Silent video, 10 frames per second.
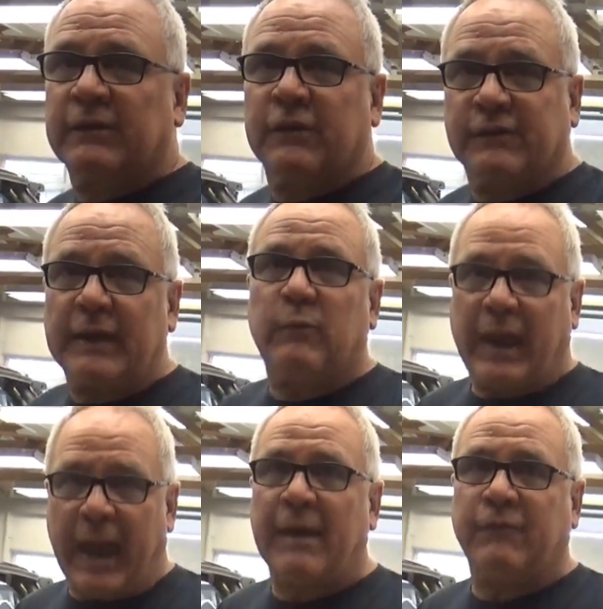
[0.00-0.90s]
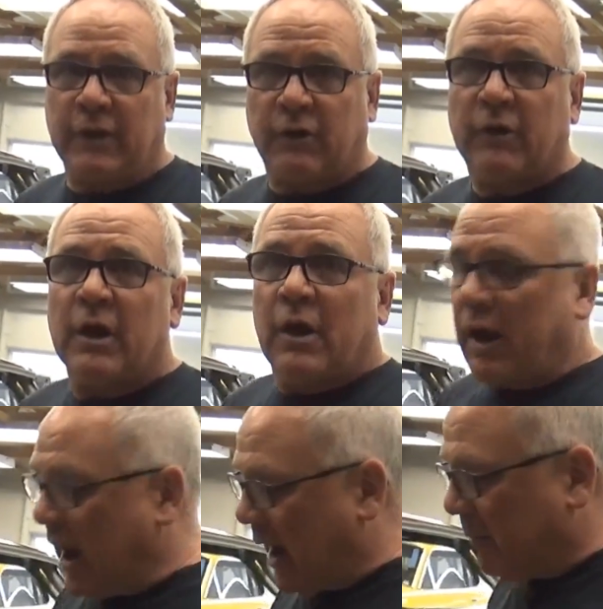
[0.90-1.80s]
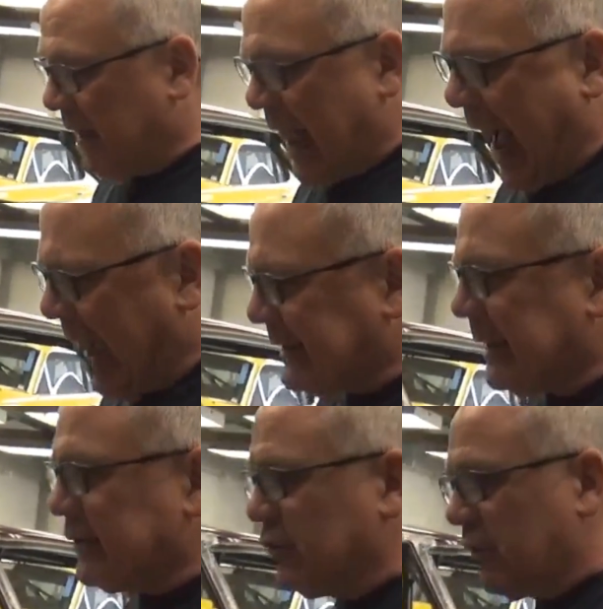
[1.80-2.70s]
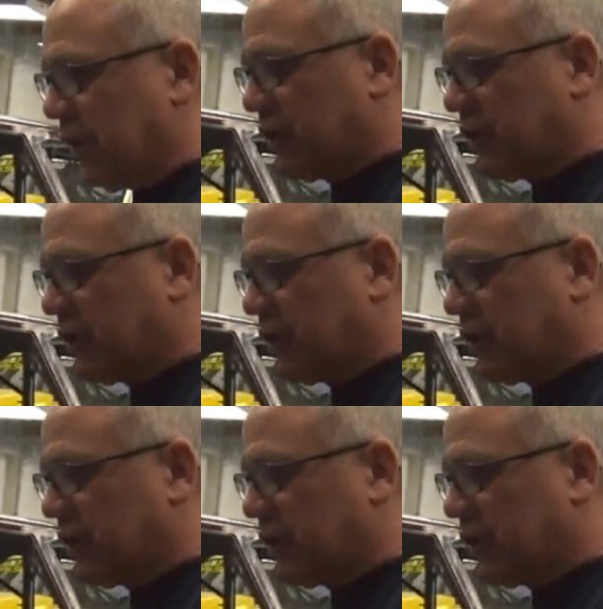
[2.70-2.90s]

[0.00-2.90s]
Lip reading: just like what I have here. I did do a little